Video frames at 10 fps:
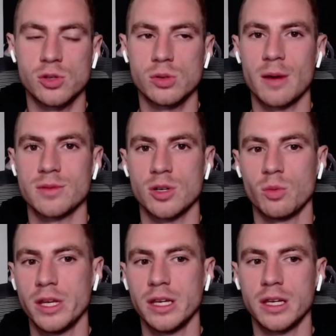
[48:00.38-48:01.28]
2 times in a
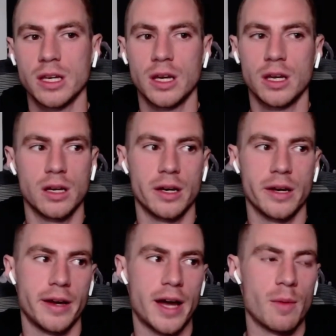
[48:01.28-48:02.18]
week,
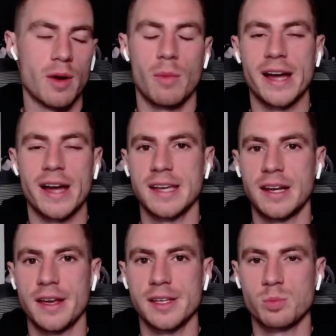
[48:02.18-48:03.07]
how my
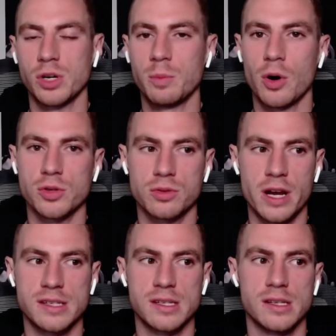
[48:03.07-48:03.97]
mindset is pre-post
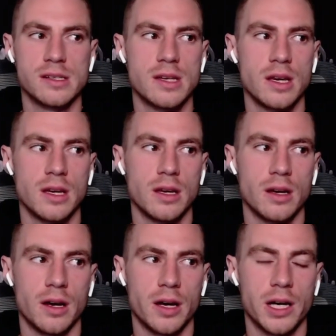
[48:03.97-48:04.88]
races,
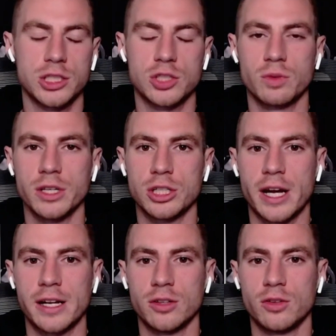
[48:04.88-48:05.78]
just really
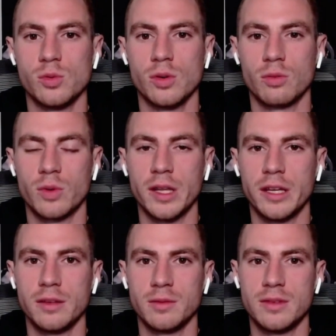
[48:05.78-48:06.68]
trying to do
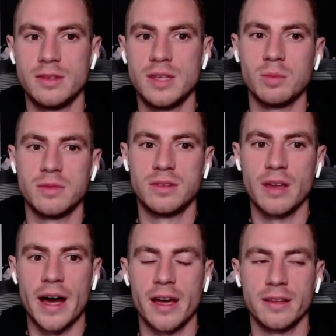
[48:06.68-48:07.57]
really deep
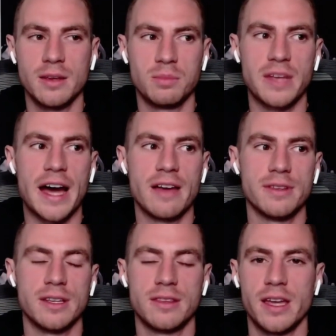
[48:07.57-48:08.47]
dive
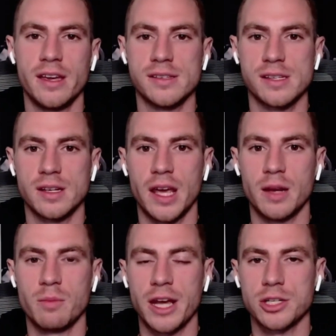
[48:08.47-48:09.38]
into things
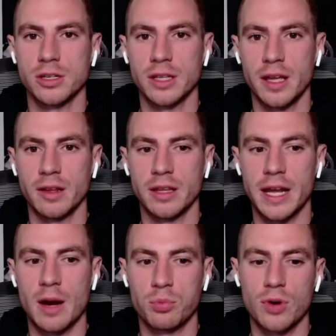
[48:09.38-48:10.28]
and make sure
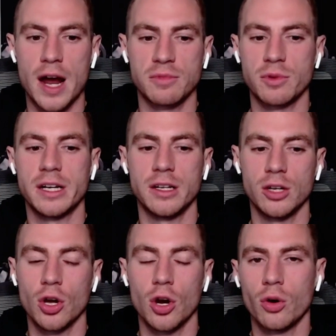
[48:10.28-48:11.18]
that I'm primed and ready to
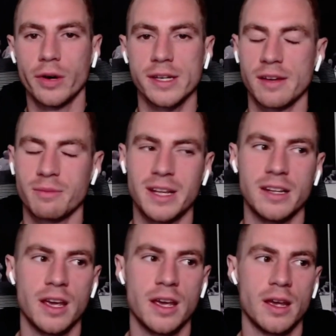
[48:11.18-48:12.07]
go. Because I've
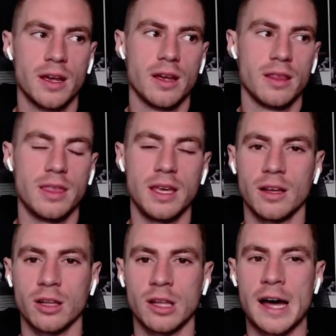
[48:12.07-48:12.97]
been
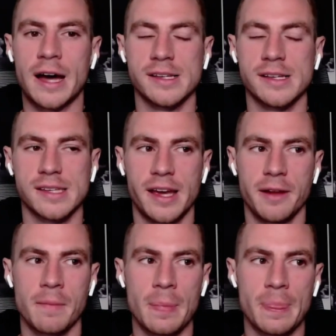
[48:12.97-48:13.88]
thinking a lot is like,